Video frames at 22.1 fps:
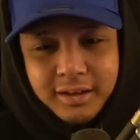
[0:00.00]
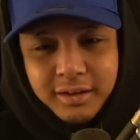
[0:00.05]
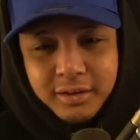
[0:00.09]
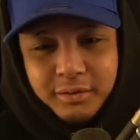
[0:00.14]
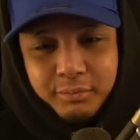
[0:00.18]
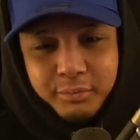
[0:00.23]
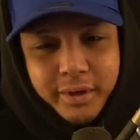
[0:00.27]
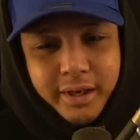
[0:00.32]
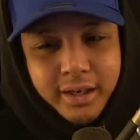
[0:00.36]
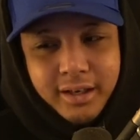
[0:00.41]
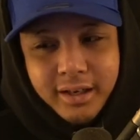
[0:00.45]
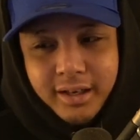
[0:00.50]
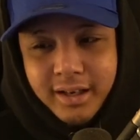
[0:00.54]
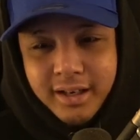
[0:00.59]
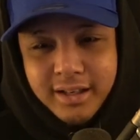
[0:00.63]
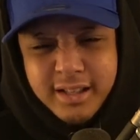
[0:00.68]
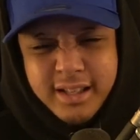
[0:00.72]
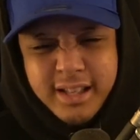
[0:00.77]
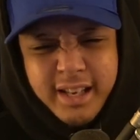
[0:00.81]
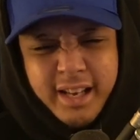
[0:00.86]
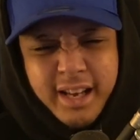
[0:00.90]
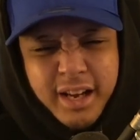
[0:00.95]
Beta
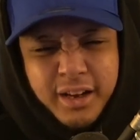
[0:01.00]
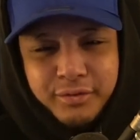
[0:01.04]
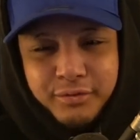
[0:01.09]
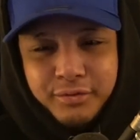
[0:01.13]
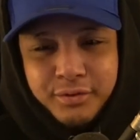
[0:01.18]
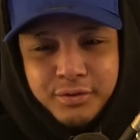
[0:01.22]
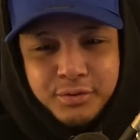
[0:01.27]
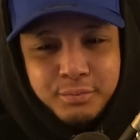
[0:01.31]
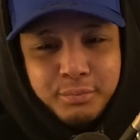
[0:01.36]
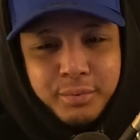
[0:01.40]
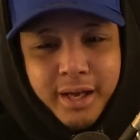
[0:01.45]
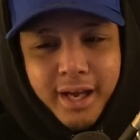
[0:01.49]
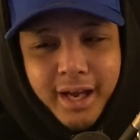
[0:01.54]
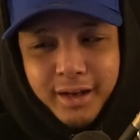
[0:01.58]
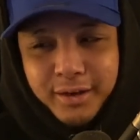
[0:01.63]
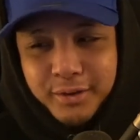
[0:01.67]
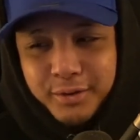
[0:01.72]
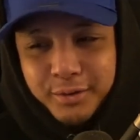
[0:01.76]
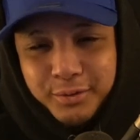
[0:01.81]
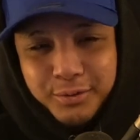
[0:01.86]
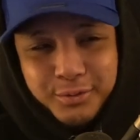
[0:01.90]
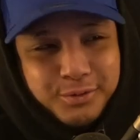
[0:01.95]
as the Alpha is bad
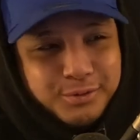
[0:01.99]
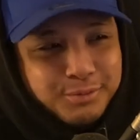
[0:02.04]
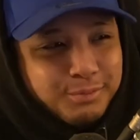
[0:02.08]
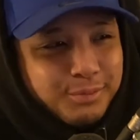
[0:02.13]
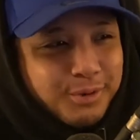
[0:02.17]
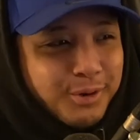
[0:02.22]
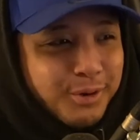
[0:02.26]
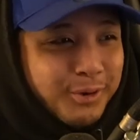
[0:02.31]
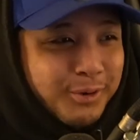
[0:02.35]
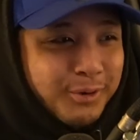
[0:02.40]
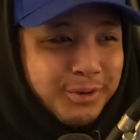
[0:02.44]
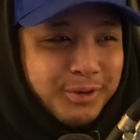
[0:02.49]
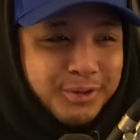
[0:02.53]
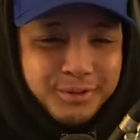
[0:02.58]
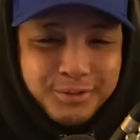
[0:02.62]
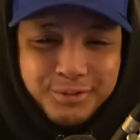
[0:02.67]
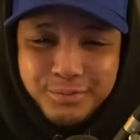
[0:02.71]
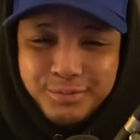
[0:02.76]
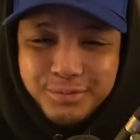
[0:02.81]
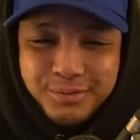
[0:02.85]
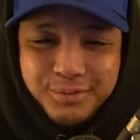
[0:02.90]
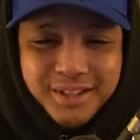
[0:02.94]
news, bro.
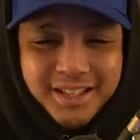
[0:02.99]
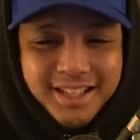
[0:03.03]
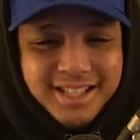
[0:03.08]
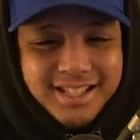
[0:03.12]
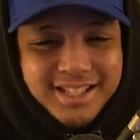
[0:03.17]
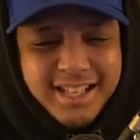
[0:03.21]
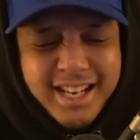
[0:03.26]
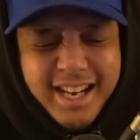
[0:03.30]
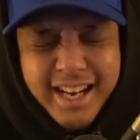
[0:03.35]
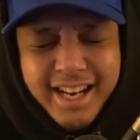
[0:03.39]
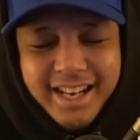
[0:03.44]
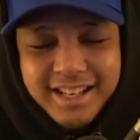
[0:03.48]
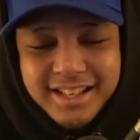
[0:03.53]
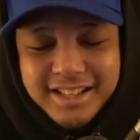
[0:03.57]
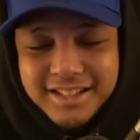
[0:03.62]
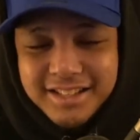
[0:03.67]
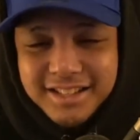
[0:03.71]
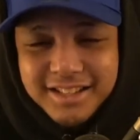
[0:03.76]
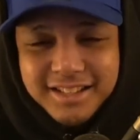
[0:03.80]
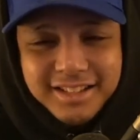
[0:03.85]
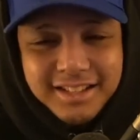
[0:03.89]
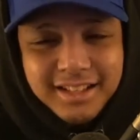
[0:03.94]
This guy is...